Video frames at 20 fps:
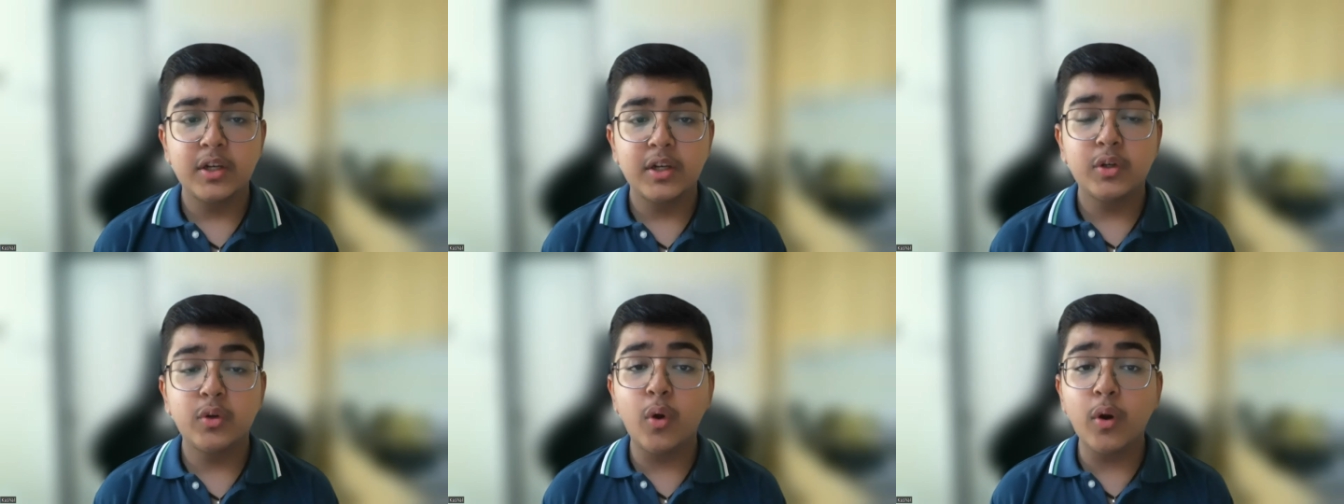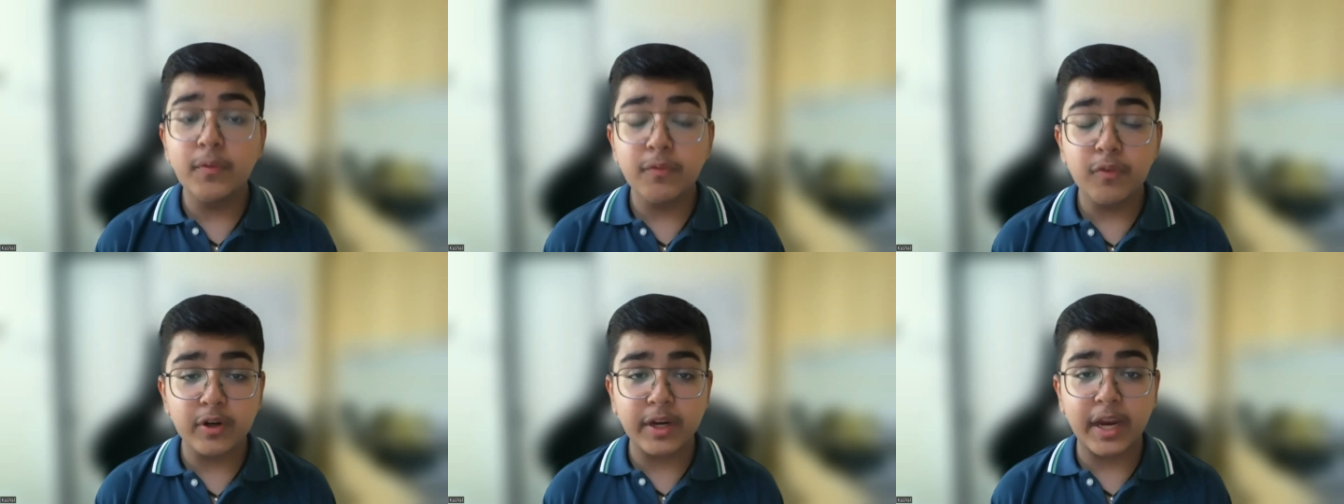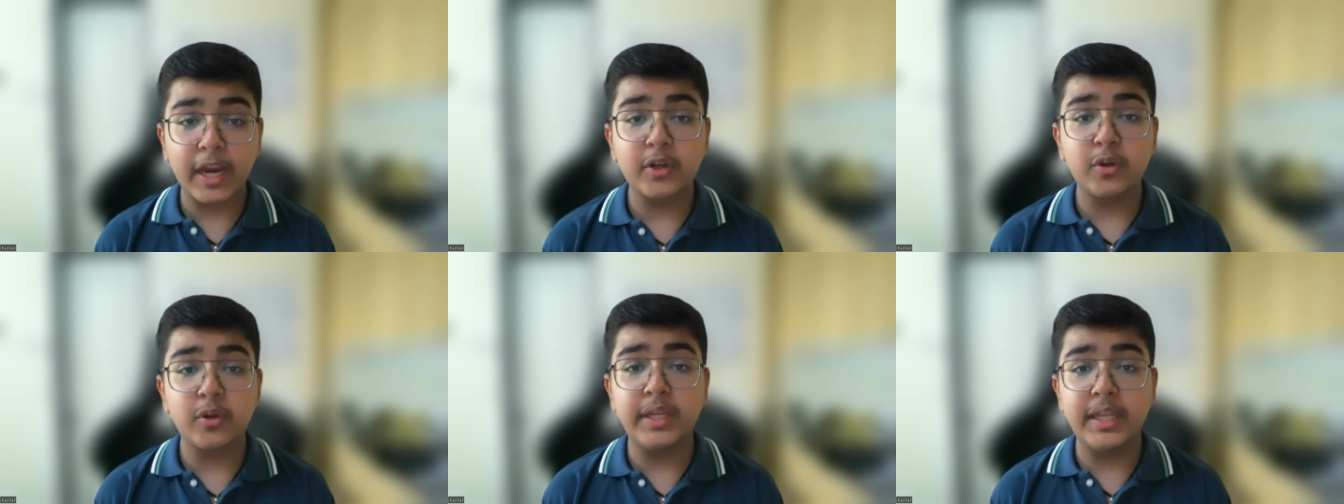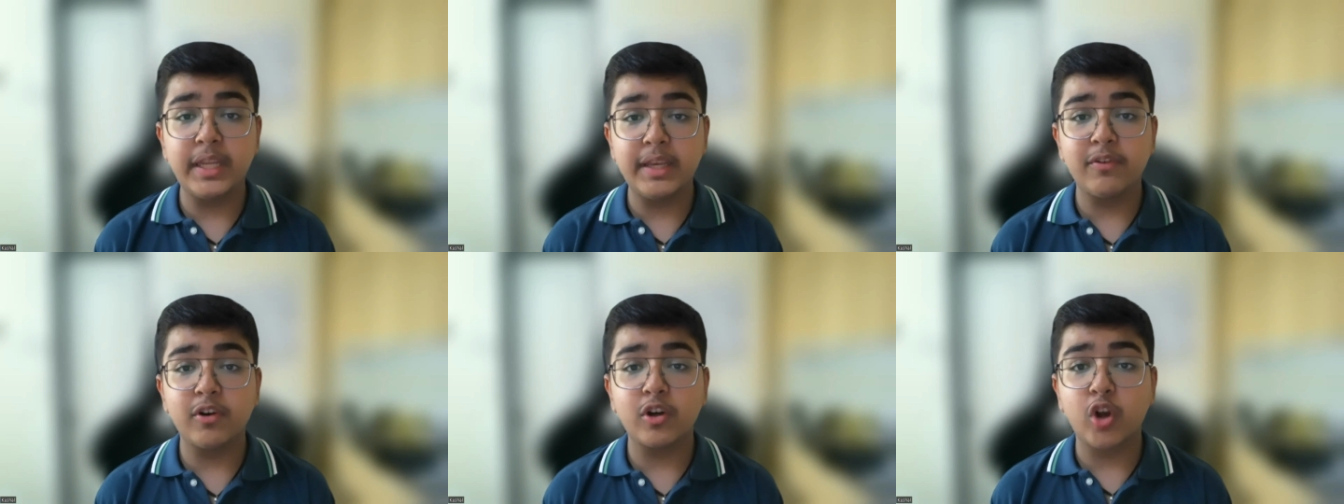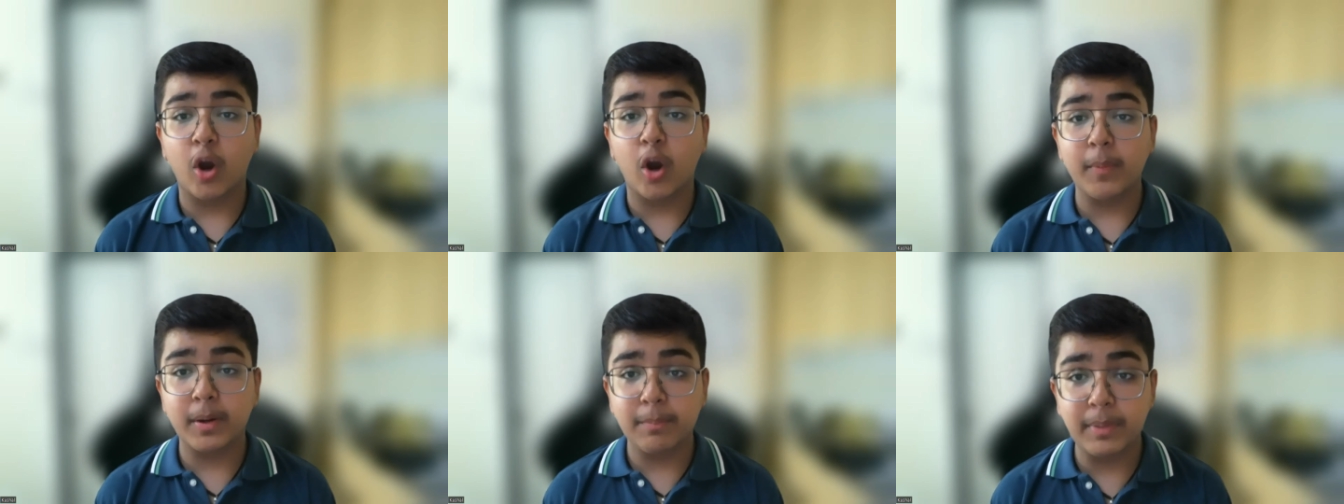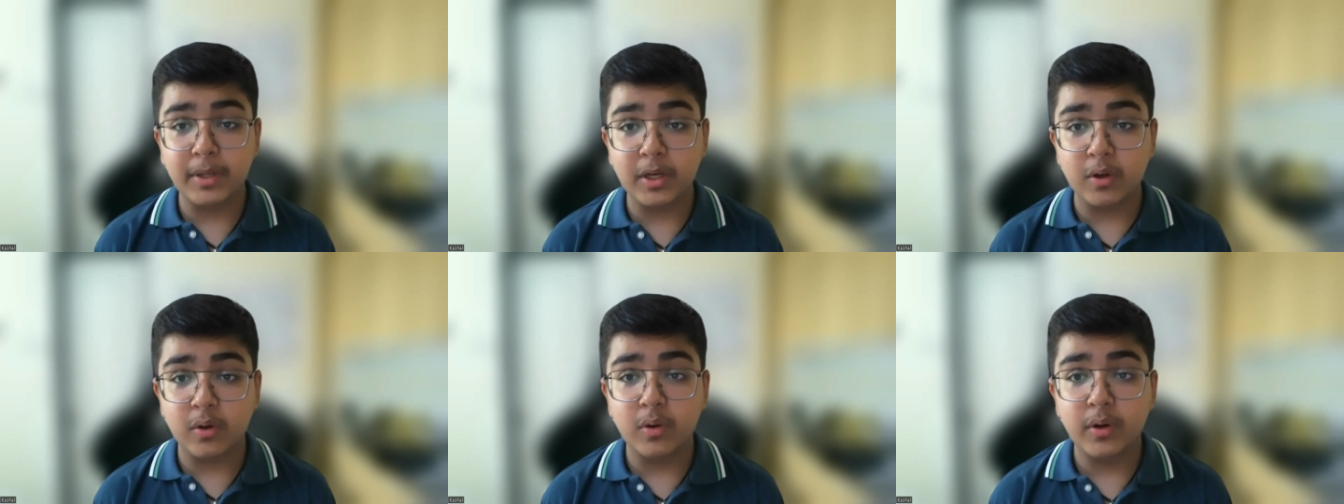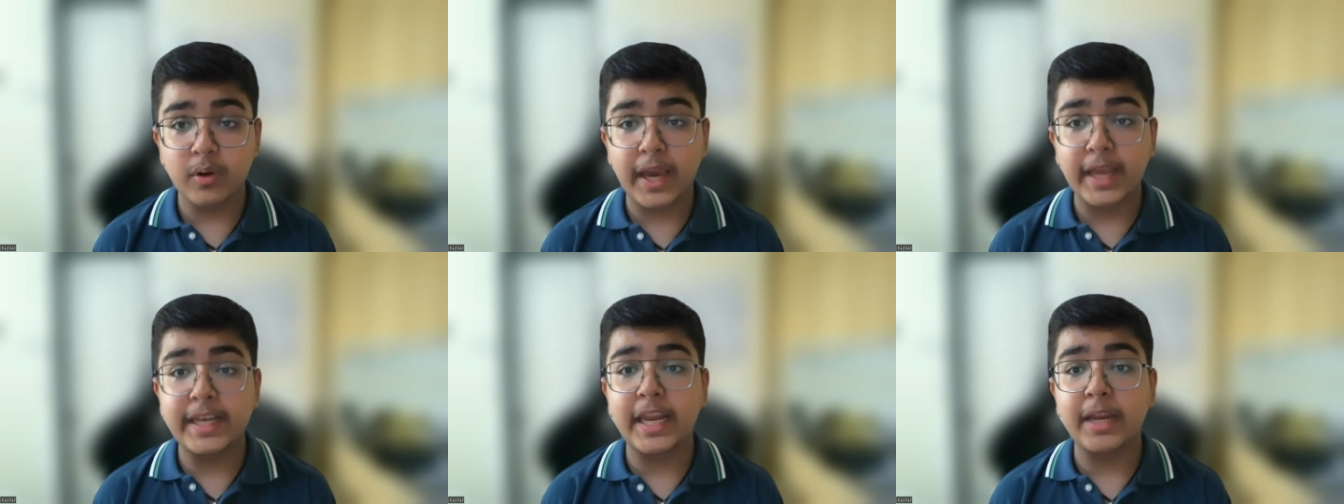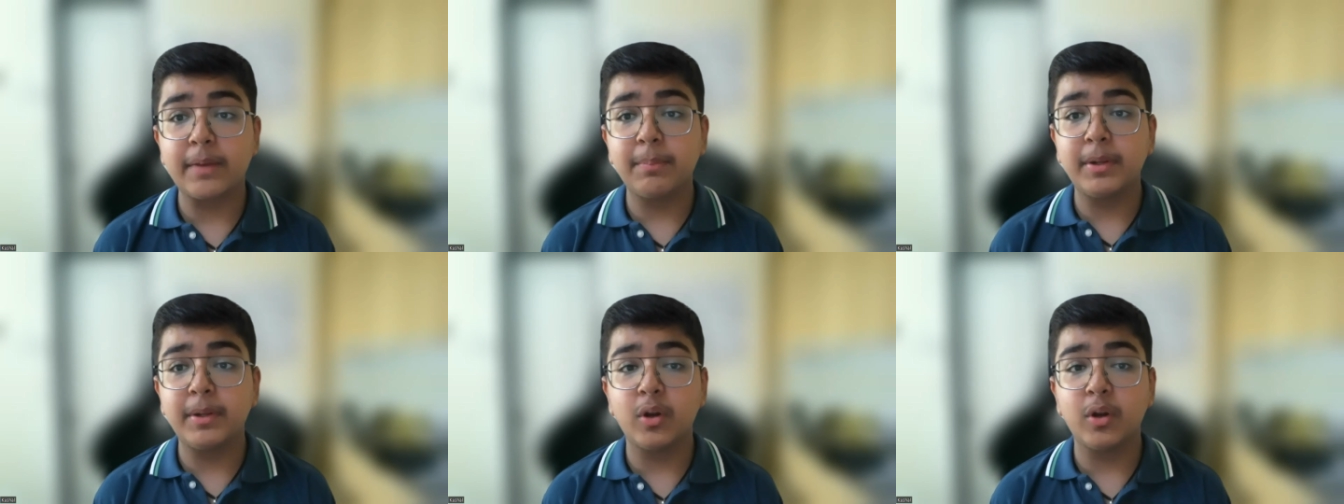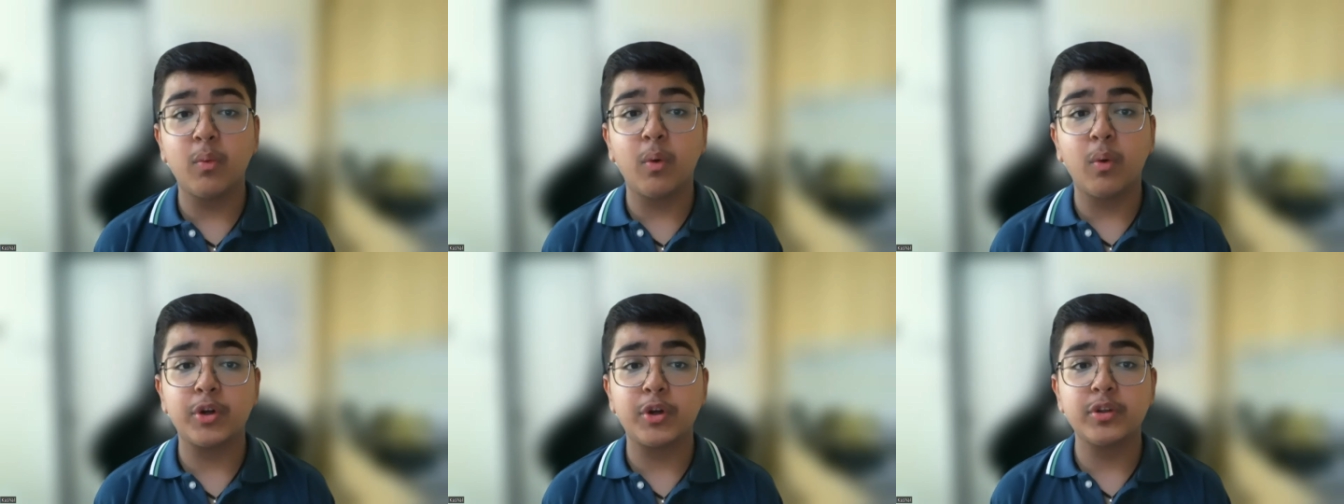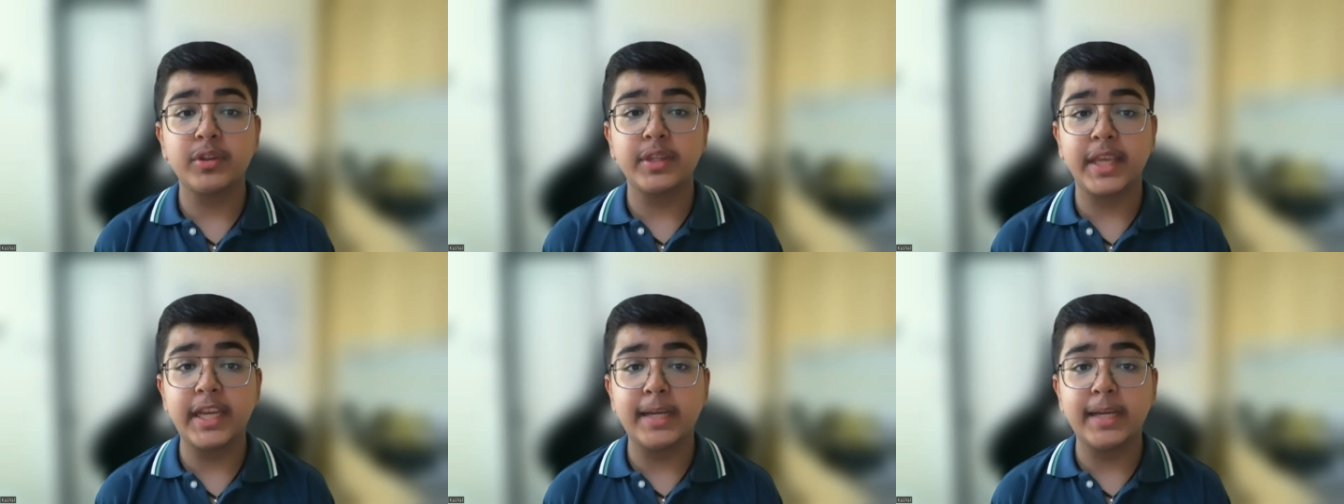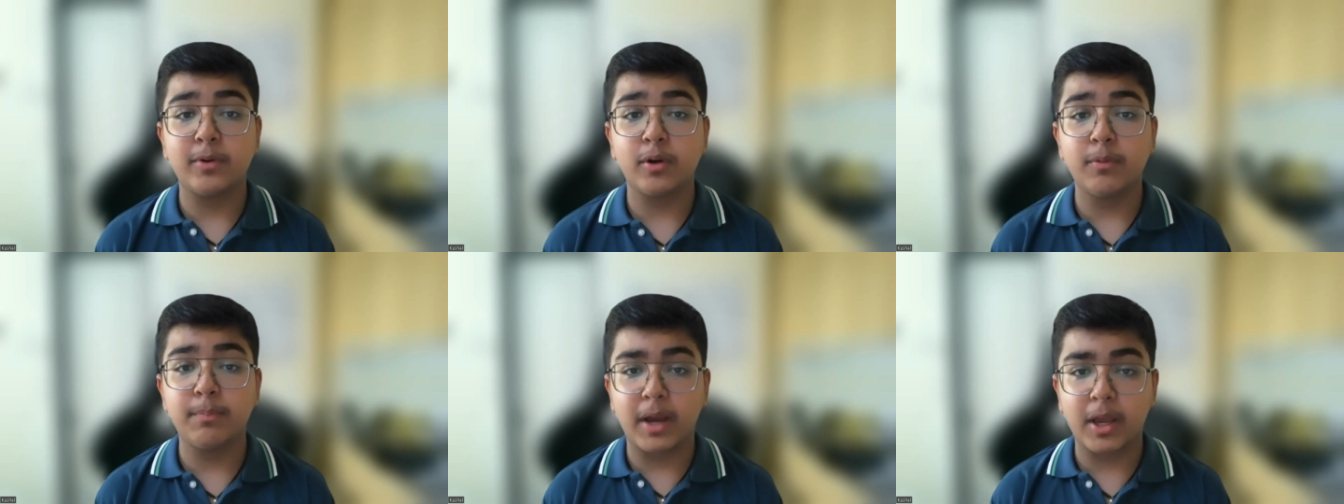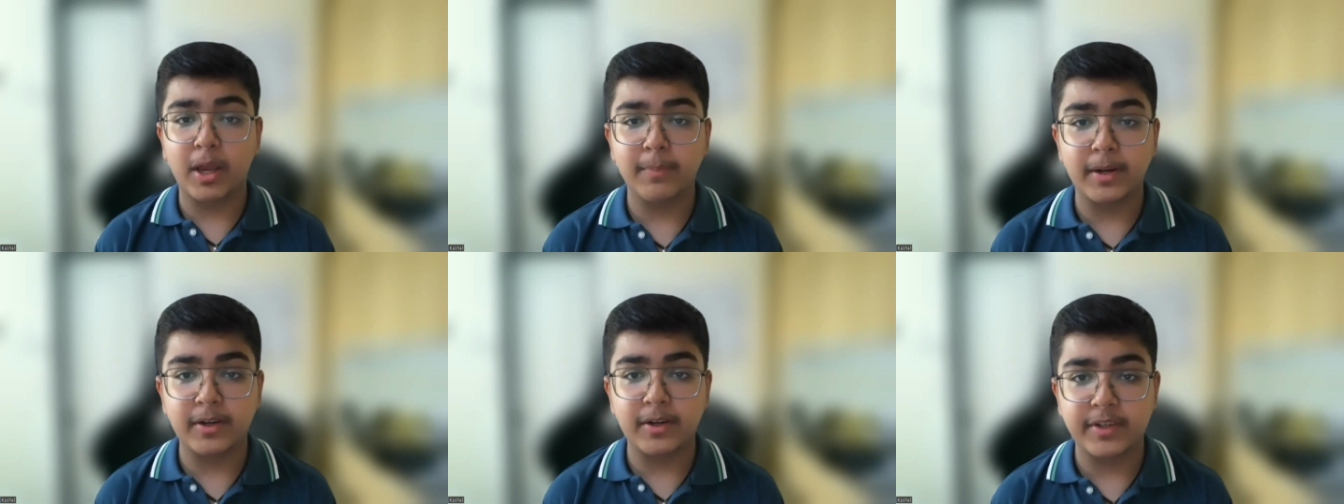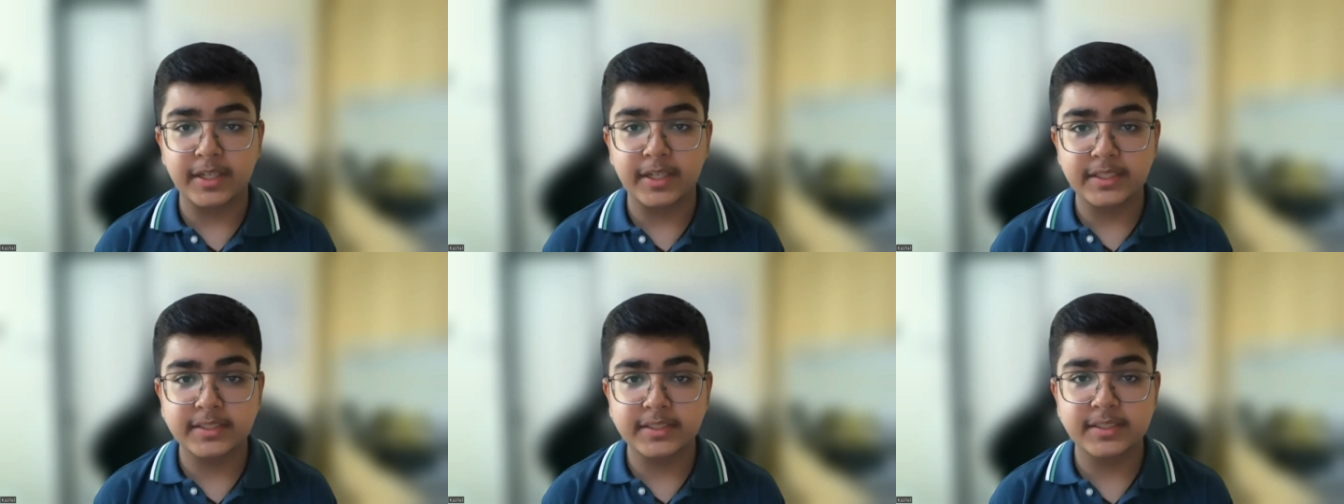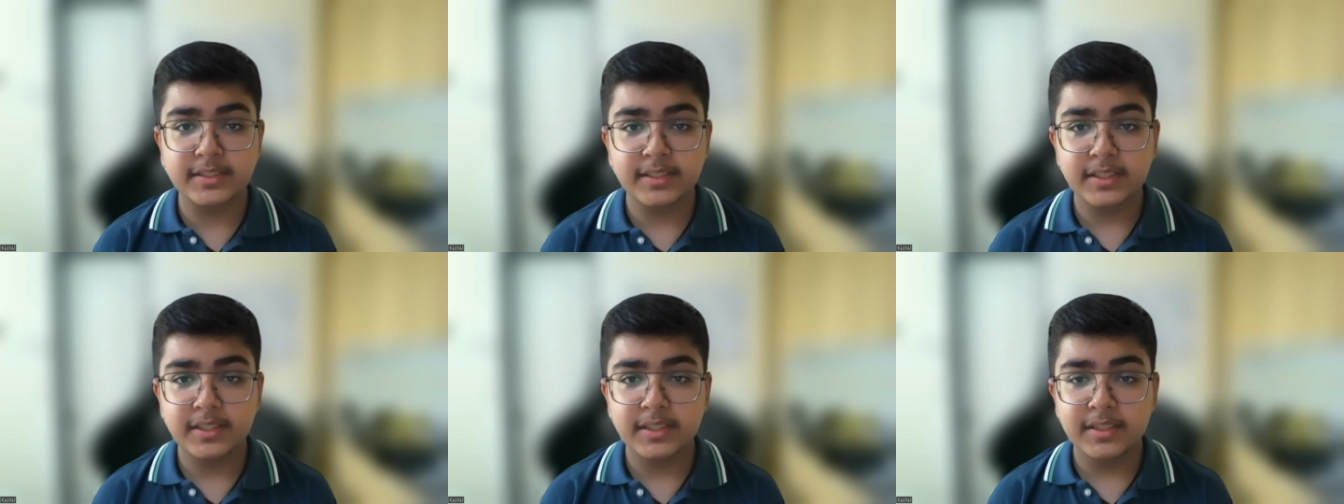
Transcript: Don't forget to leave a comment below and let me know what you think about biometrics.